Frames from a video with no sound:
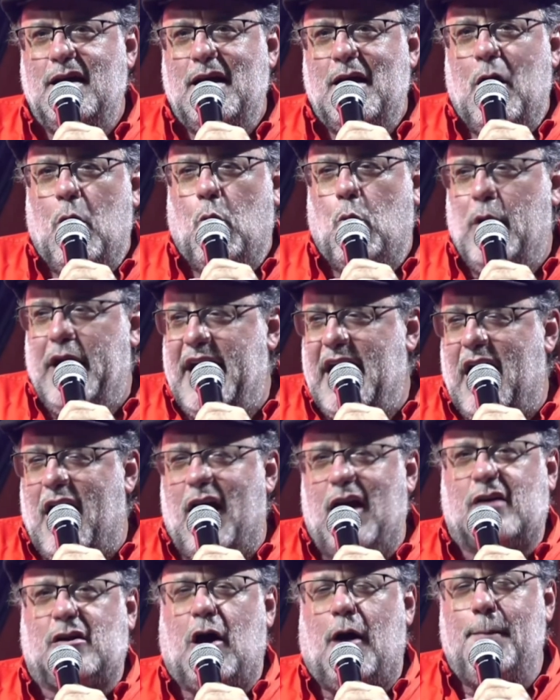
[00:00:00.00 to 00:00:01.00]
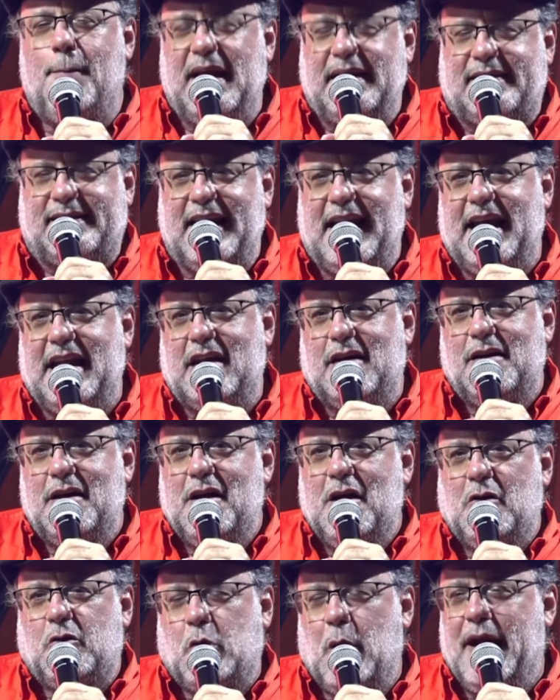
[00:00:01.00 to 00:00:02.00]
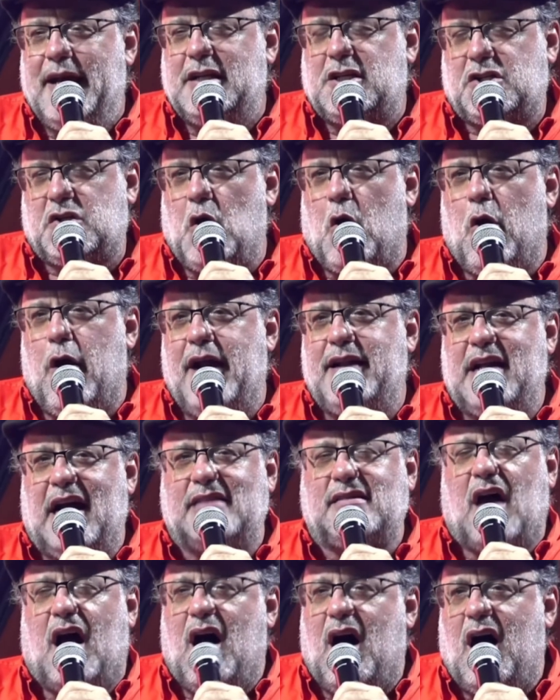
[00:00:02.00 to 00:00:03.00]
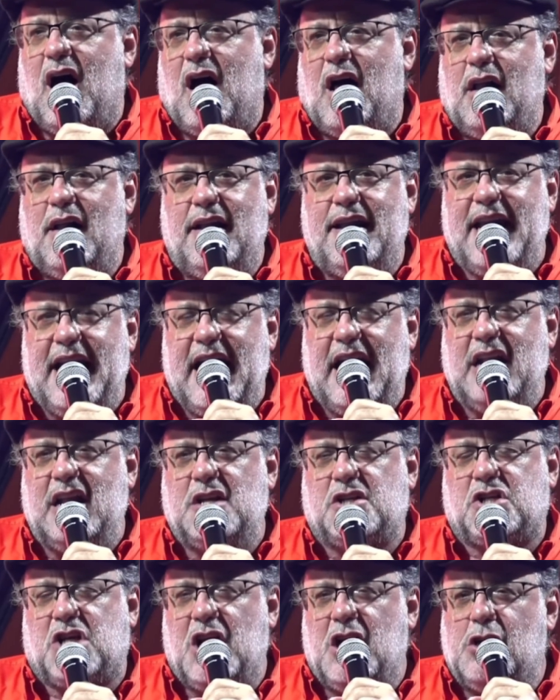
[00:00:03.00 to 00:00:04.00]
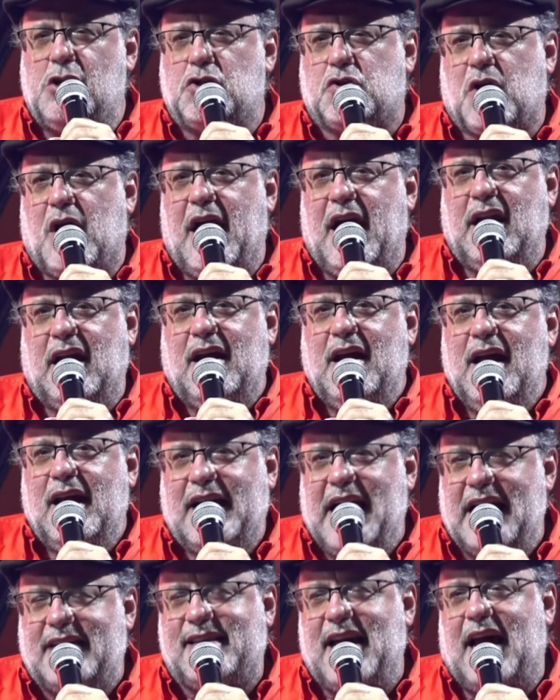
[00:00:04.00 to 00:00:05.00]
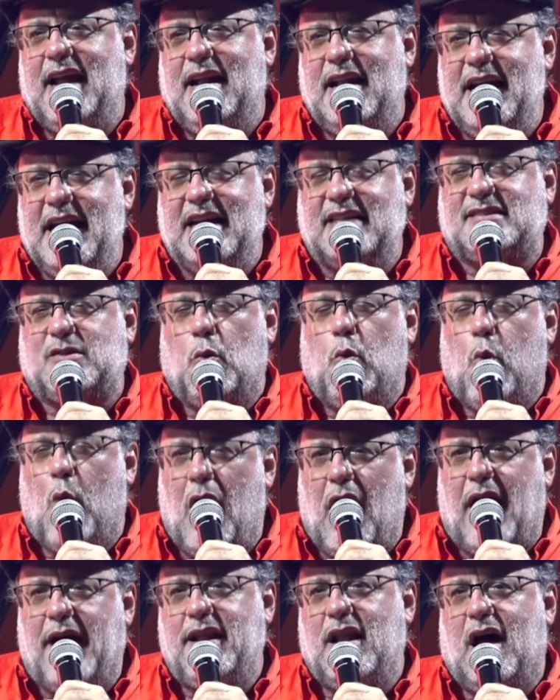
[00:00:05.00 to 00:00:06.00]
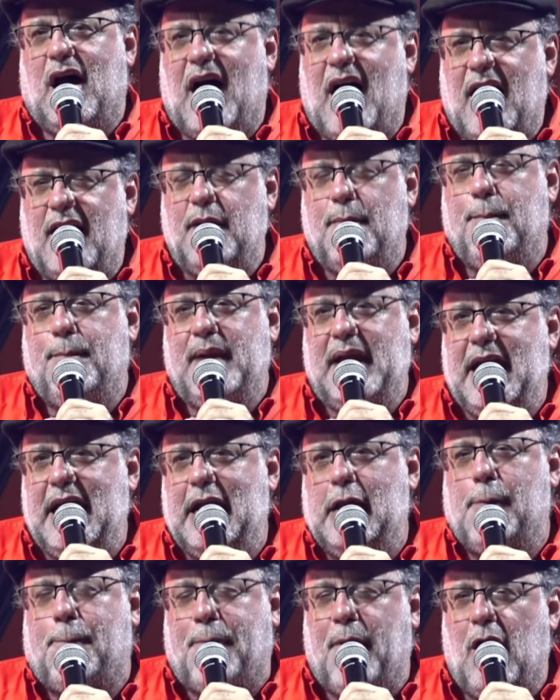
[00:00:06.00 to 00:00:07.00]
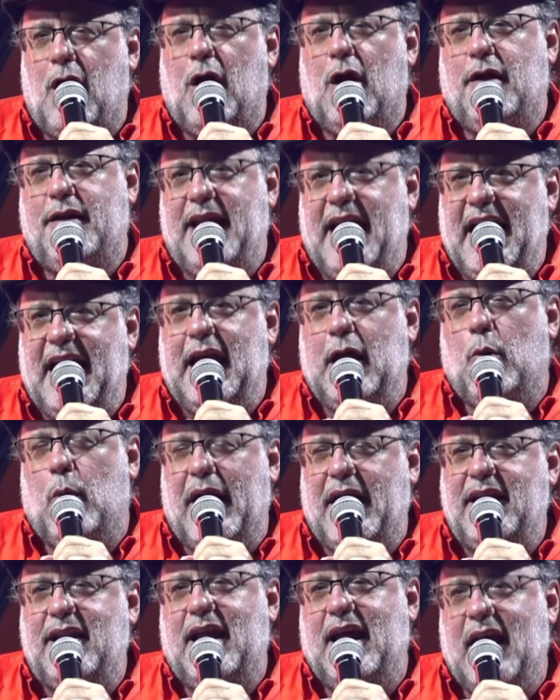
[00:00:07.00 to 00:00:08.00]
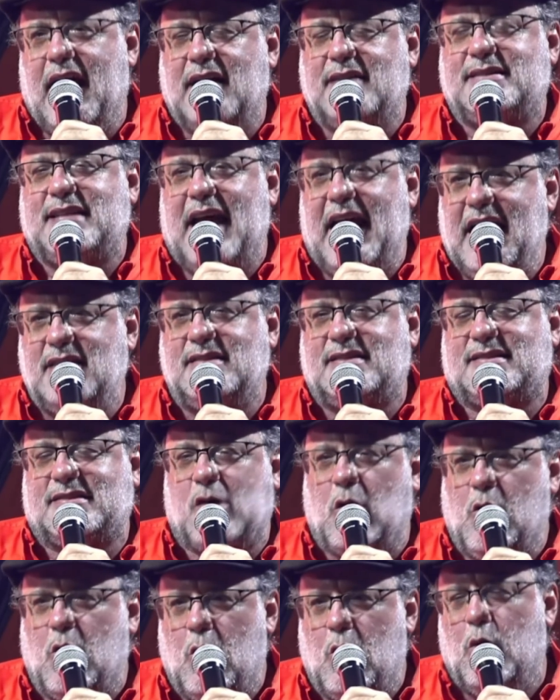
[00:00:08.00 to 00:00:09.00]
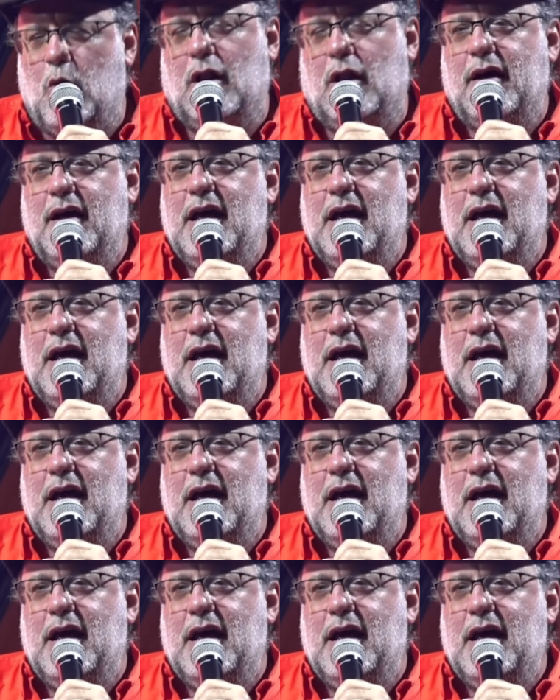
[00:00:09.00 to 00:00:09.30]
We are committed to ensuring that all needy children get at least one hot meal per day when they attend school.